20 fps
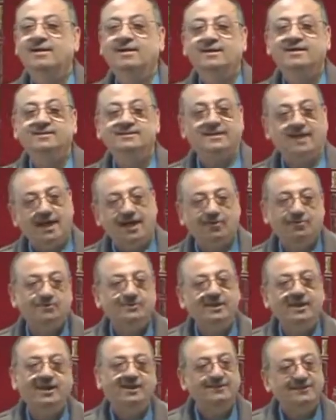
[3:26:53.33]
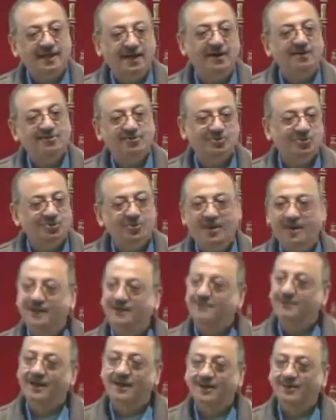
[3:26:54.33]
Da'avta, da'avtuma,
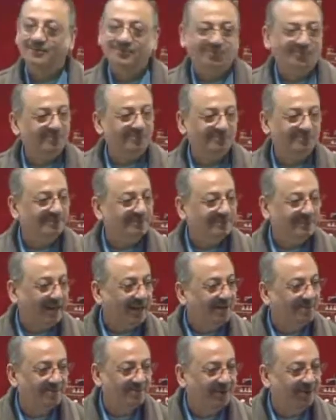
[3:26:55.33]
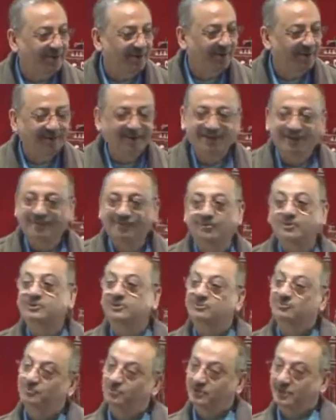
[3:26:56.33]
da'avtum. Same, which
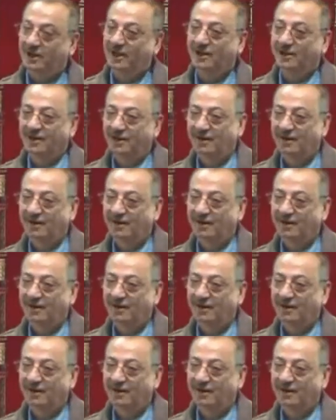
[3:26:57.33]
we have